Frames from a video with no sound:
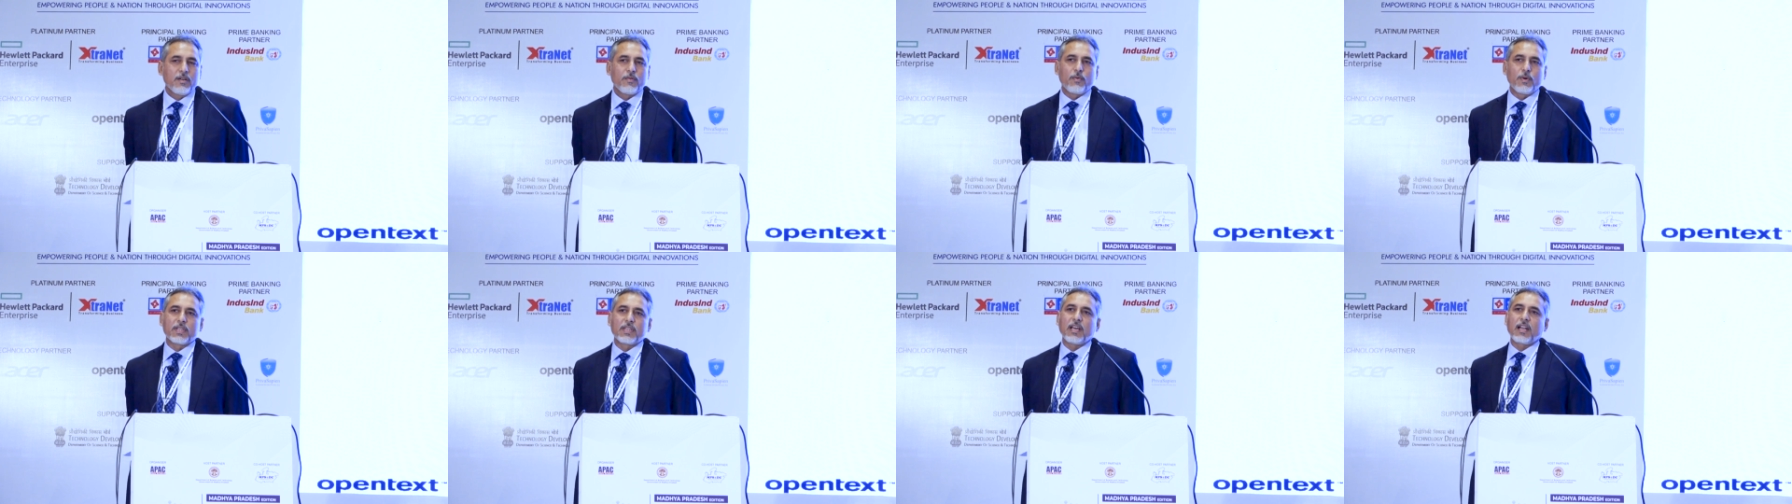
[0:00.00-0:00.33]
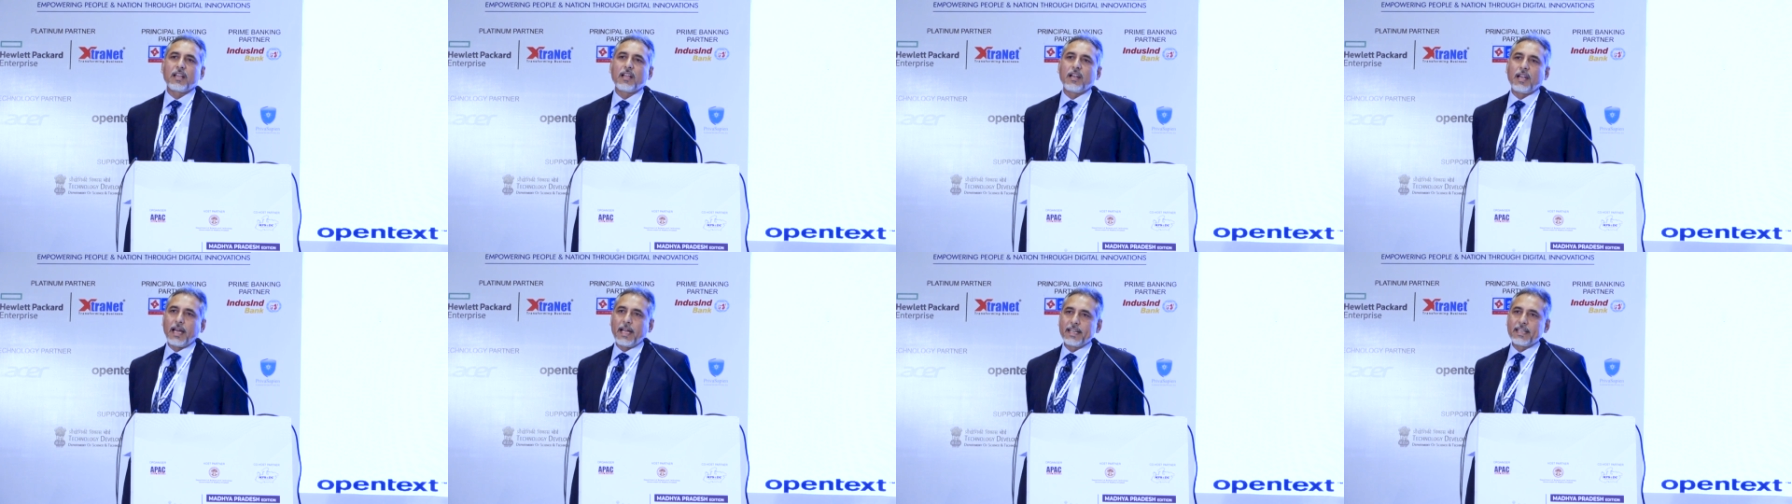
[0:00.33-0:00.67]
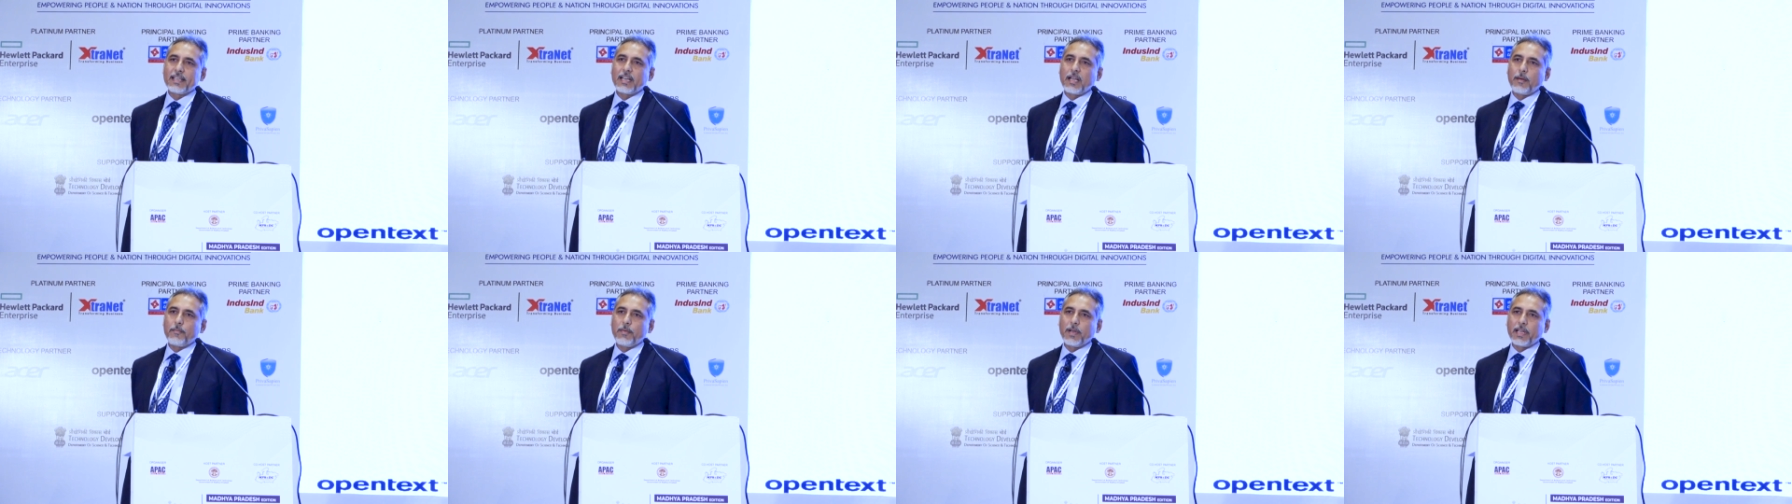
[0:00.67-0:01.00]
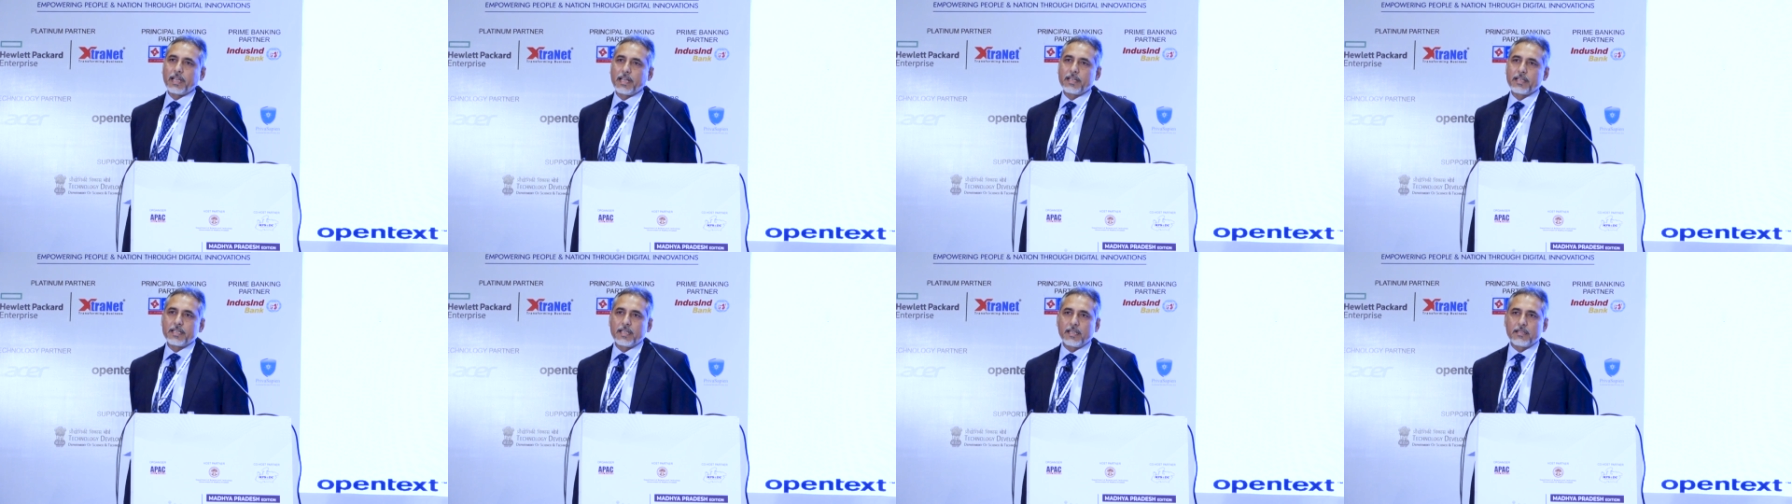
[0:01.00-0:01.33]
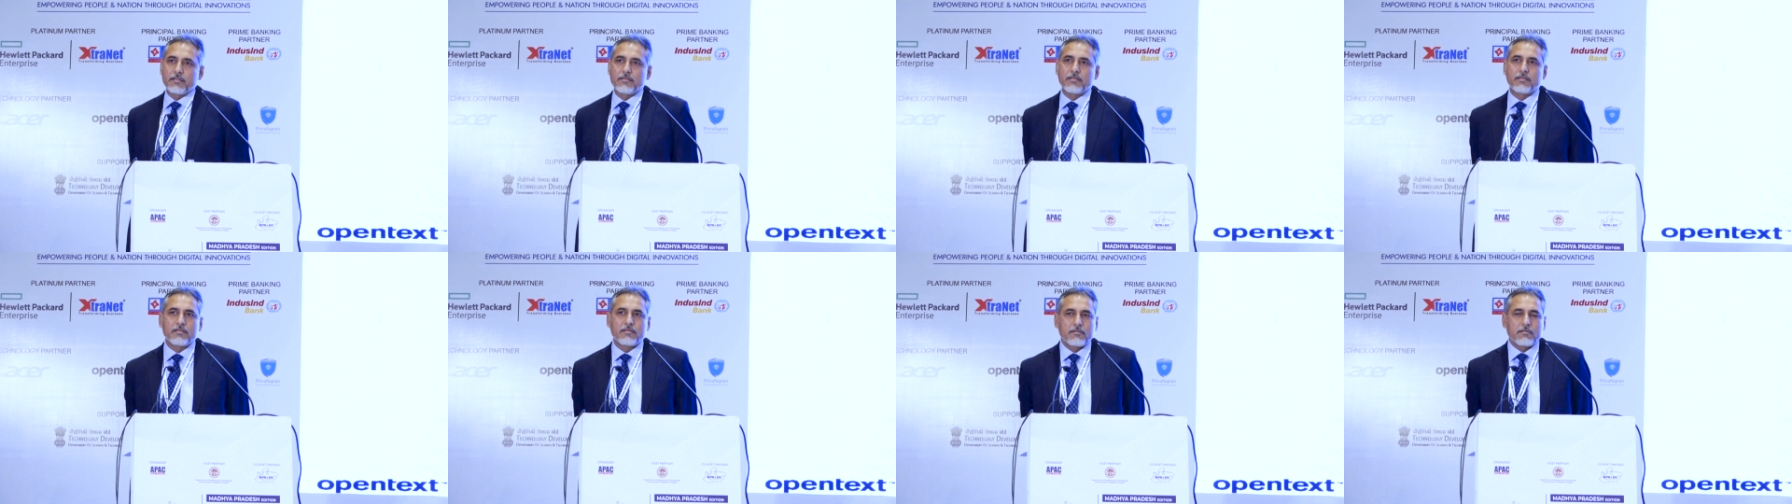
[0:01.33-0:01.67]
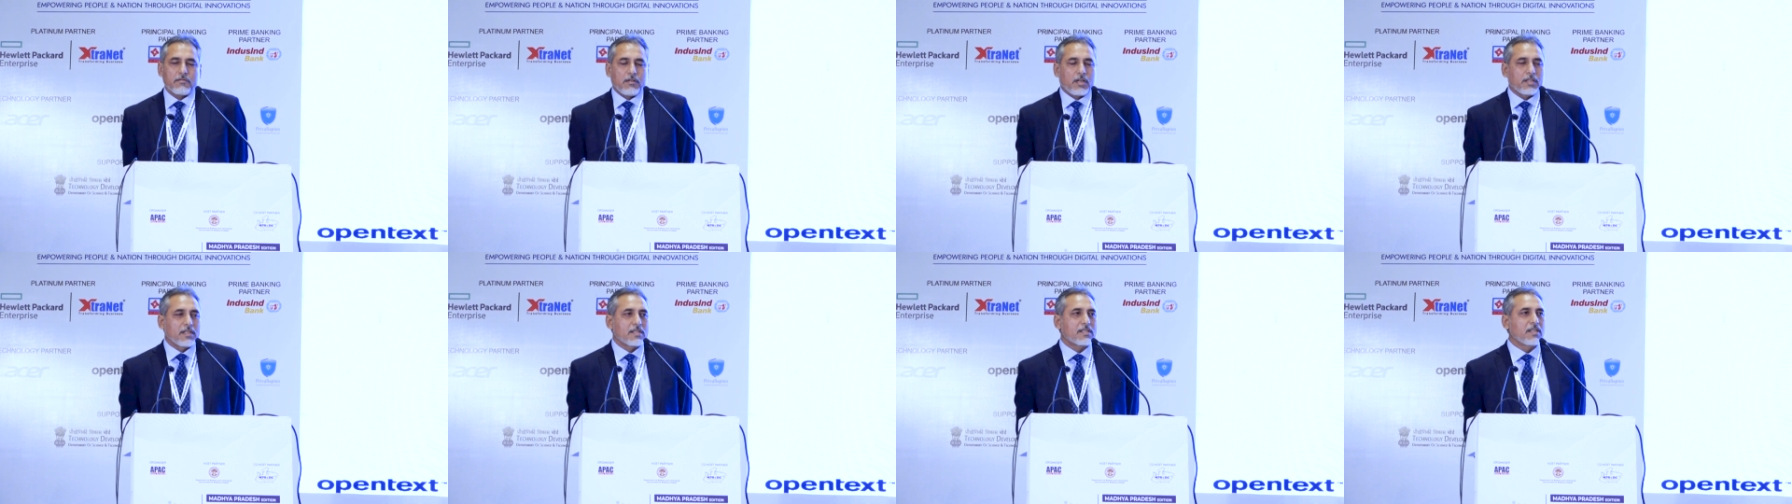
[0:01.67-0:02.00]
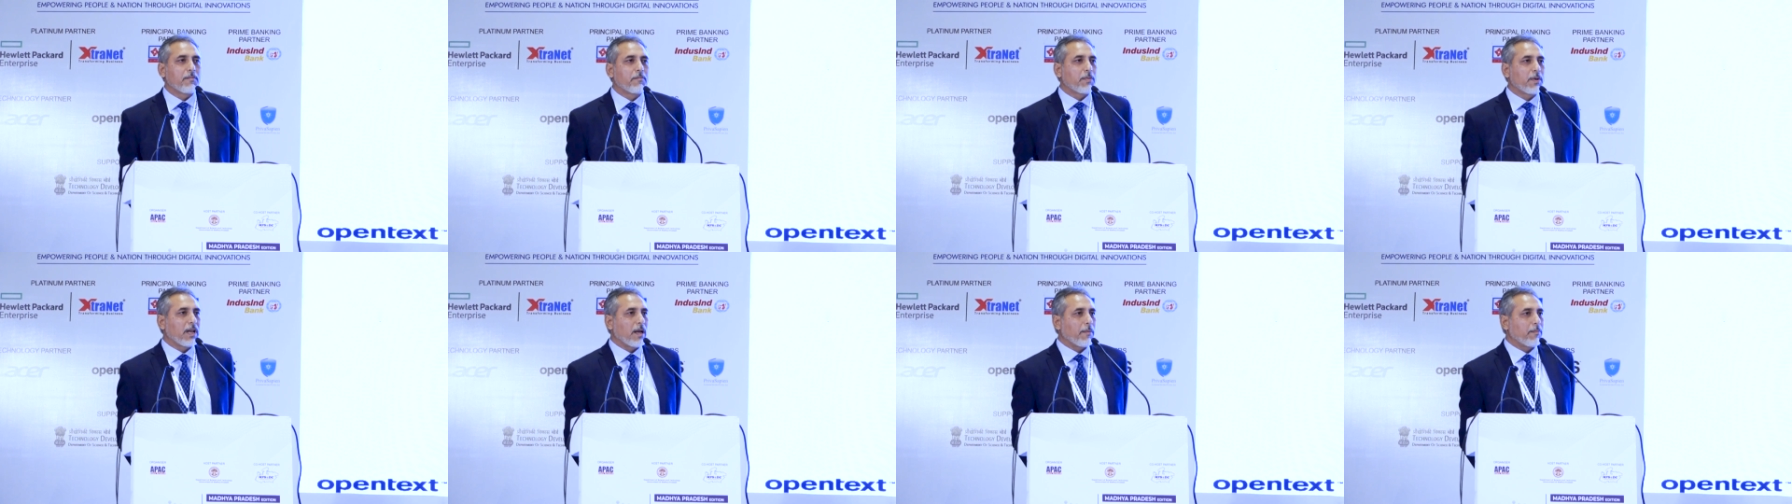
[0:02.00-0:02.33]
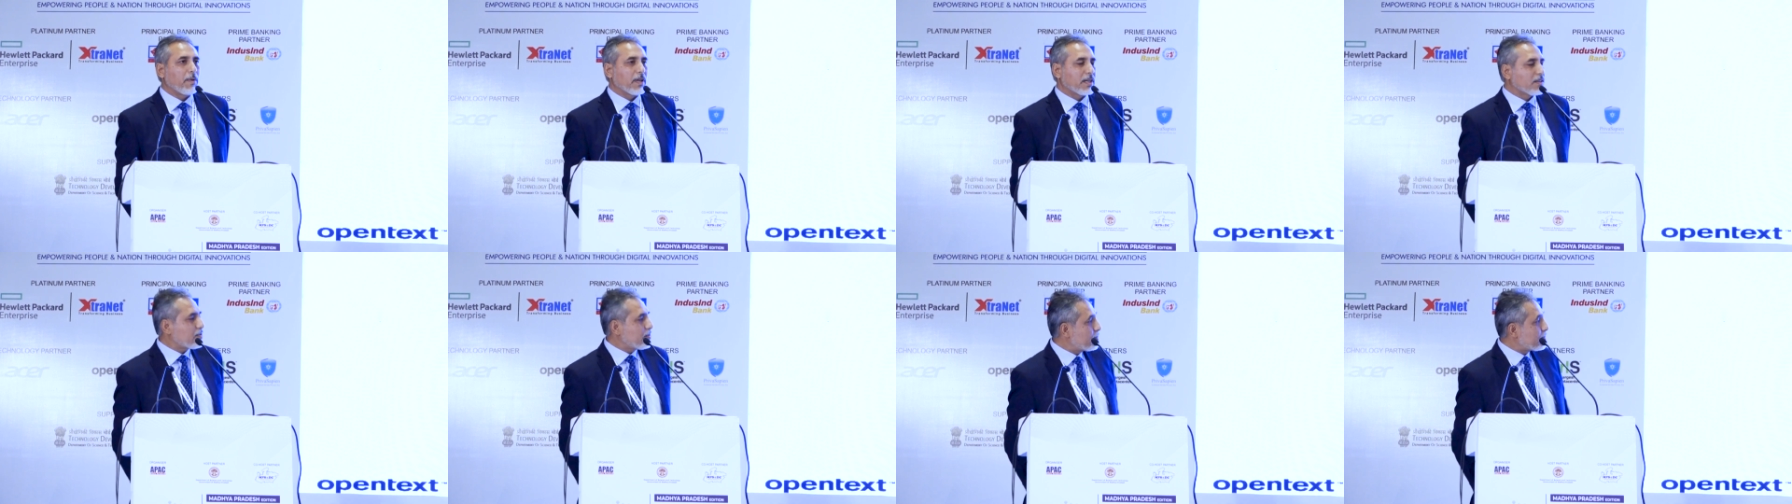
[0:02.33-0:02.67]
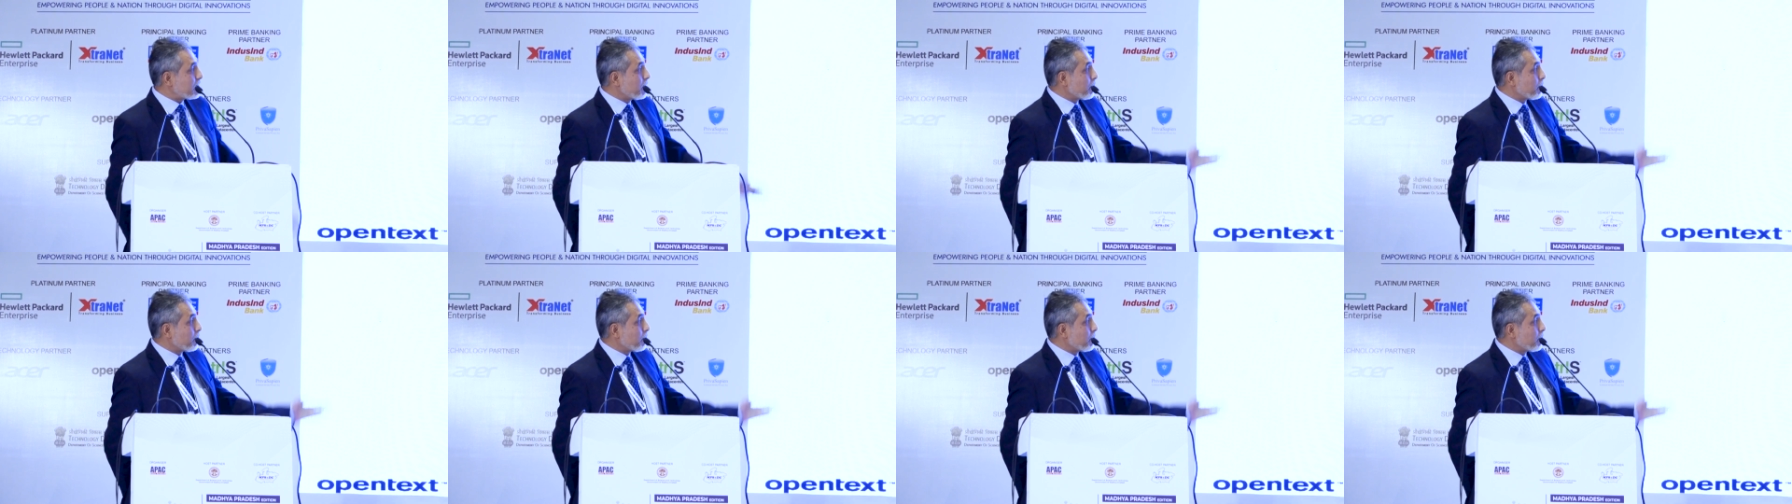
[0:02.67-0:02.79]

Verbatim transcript: whether the lighter applications or the simple applications.